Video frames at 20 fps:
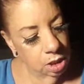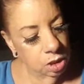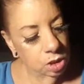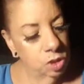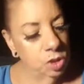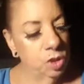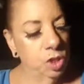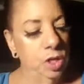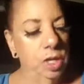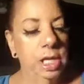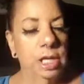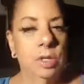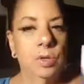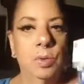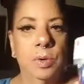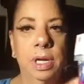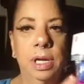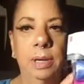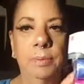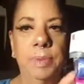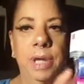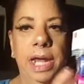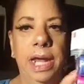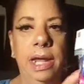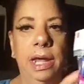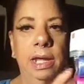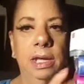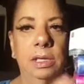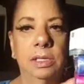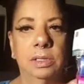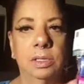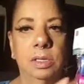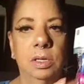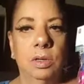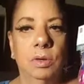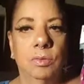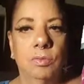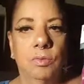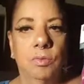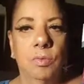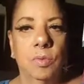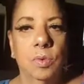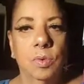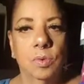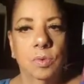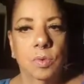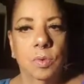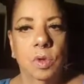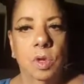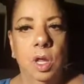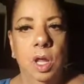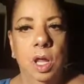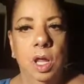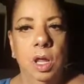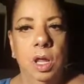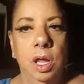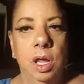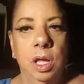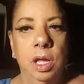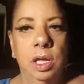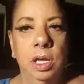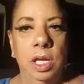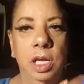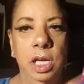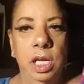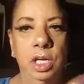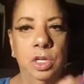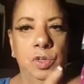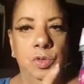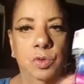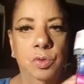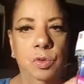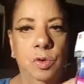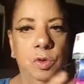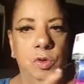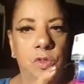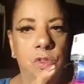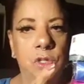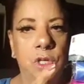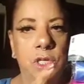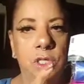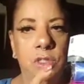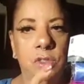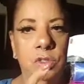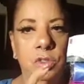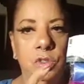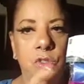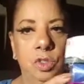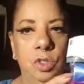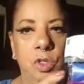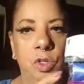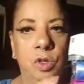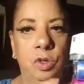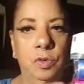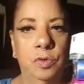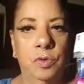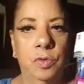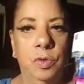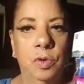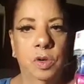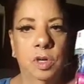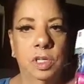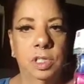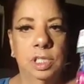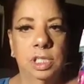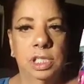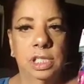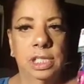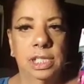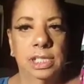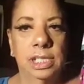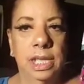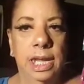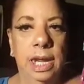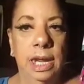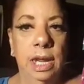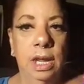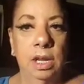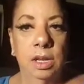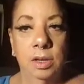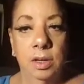So you get 20 bags in each roll. So that's 2, 4, 6, 8.